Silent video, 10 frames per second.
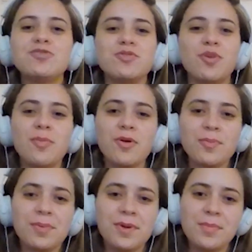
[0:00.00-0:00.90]
know
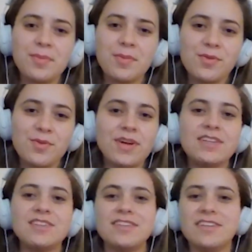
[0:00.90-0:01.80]
more people
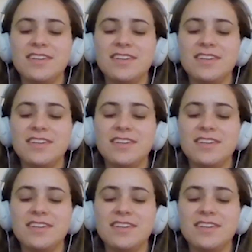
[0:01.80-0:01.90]
and...